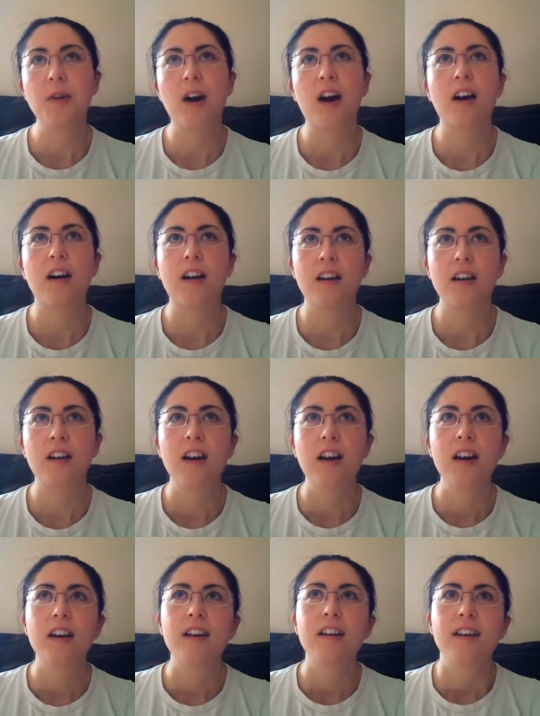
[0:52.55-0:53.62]
are
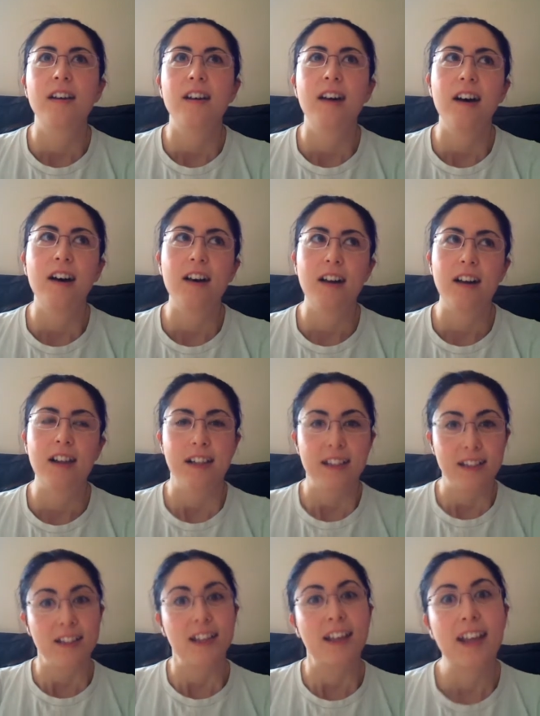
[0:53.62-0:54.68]
a
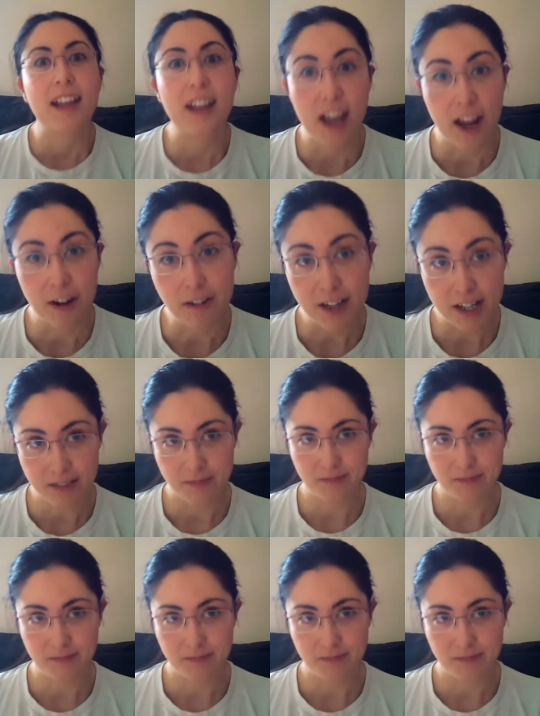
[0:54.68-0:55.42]
little canary.